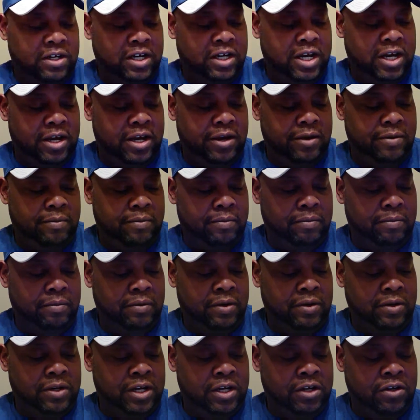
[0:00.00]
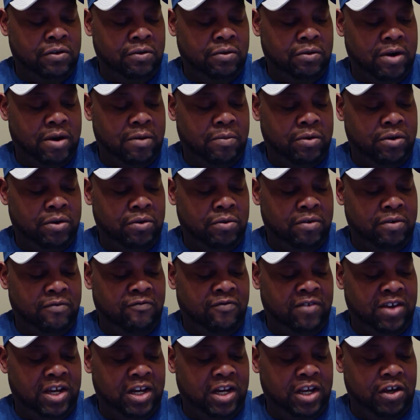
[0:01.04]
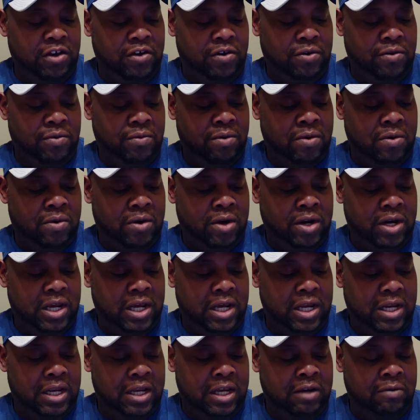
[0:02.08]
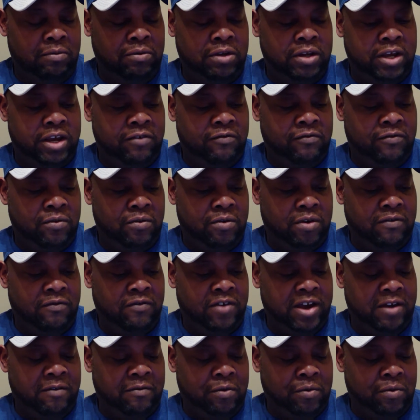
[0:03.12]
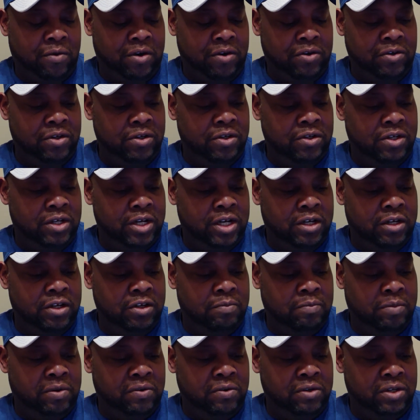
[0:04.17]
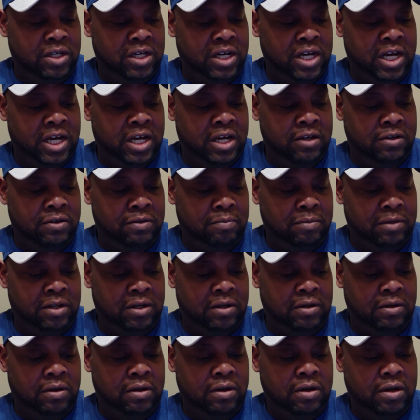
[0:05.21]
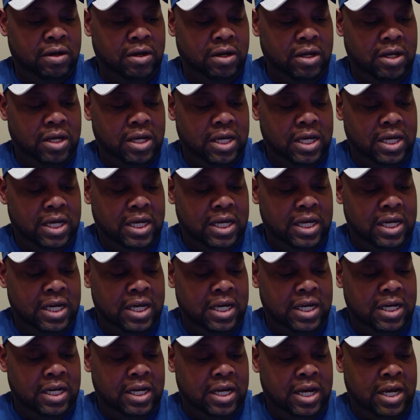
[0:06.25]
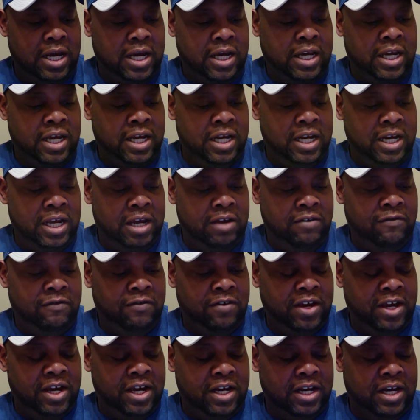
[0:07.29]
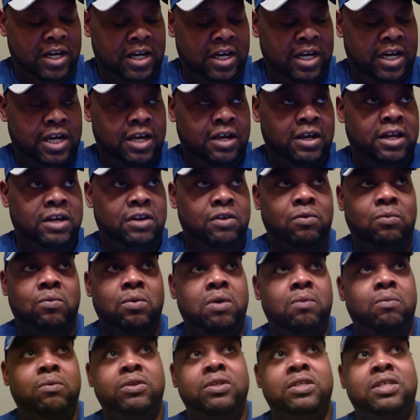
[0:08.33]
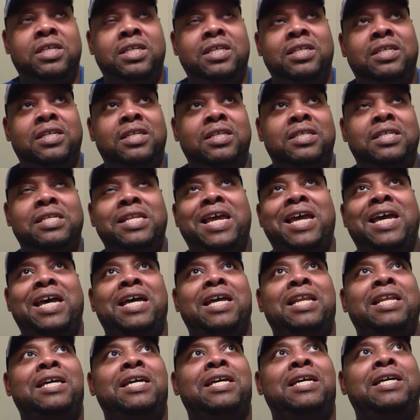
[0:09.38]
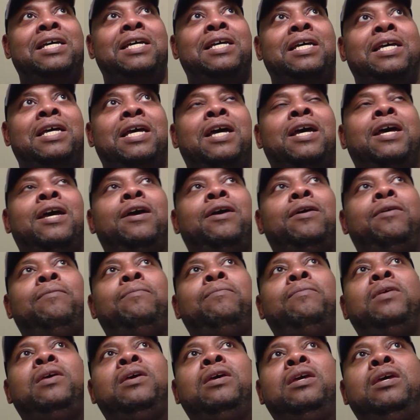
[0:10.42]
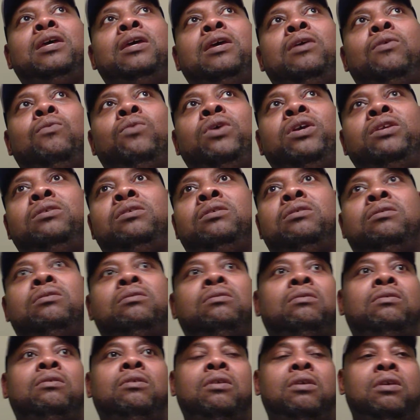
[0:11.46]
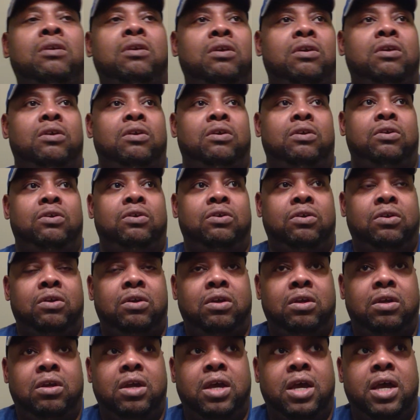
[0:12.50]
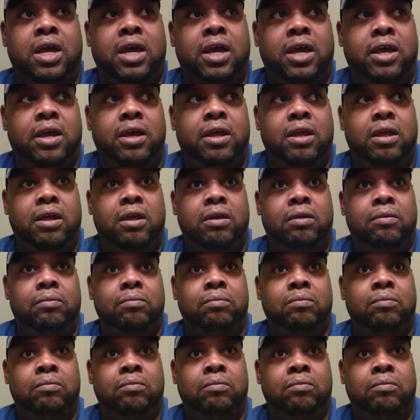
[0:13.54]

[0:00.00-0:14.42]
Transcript: time. I told her I would do a video on it. It was like 4 or 5 questions that this person asked me, and I cannot find it now. I know one was census data, which a